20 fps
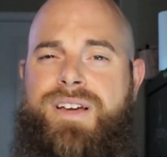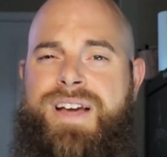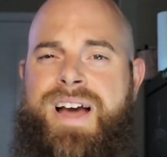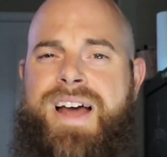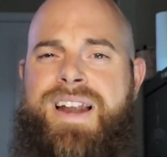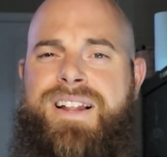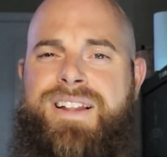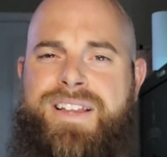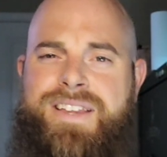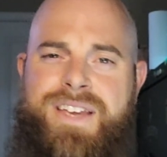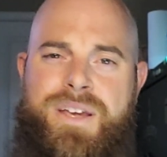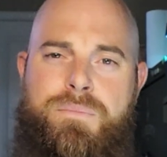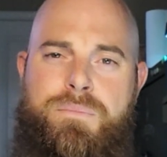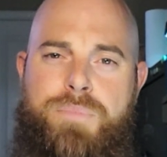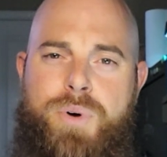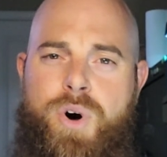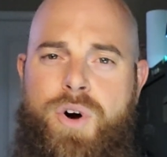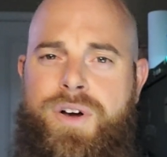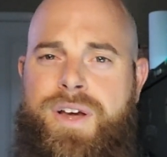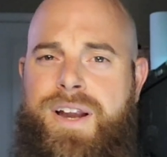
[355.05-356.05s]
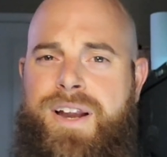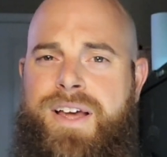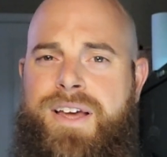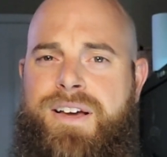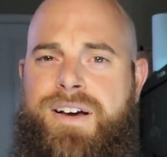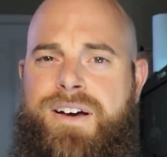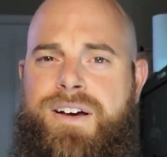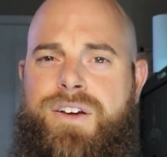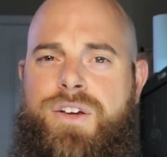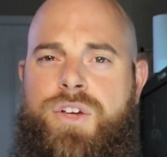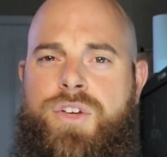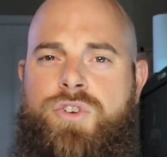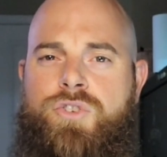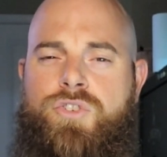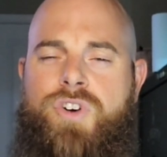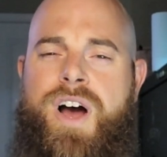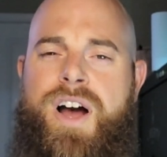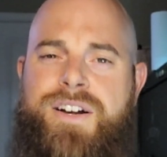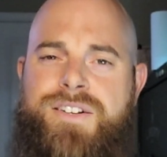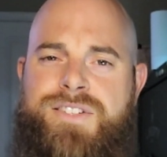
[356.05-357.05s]
kind of like in bulk at a uh,
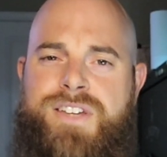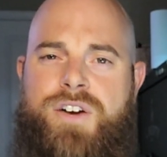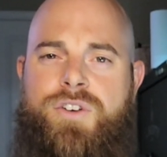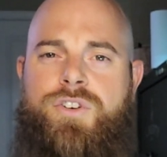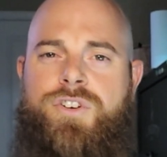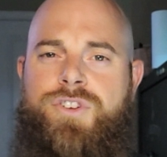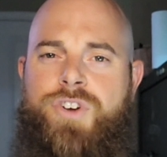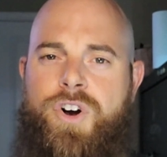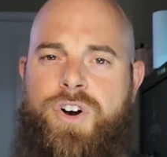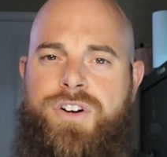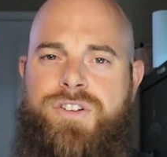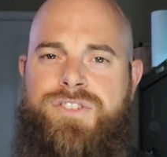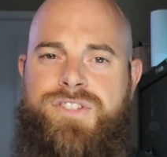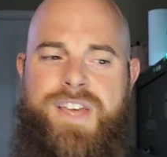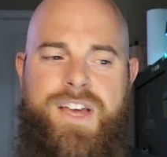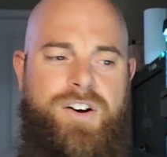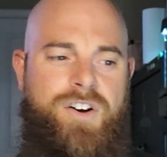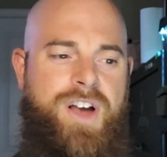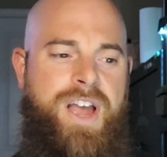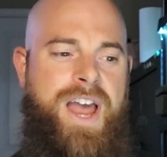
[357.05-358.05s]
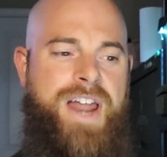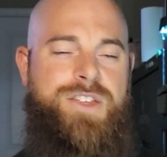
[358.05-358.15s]
garage sale or yard sale.